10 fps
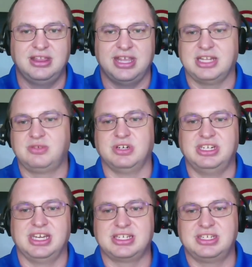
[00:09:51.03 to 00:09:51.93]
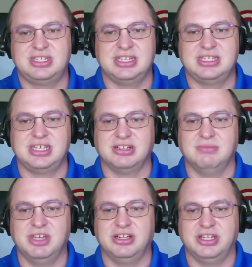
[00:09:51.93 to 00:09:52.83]
That's where Dex sits there in
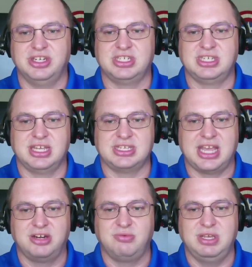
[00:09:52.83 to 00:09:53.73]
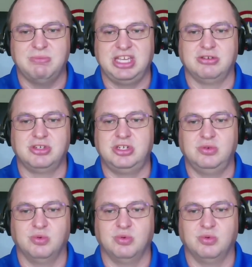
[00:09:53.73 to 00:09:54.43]
the middle and just says, how do we make those two